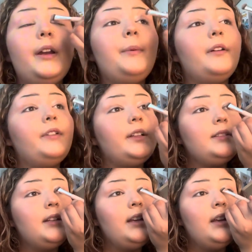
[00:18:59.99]
perfect.
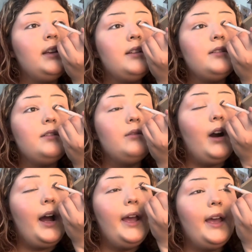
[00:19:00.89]
So
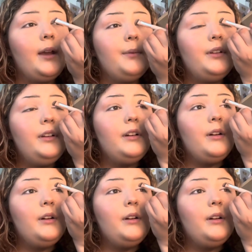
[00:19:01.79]
I am gonna go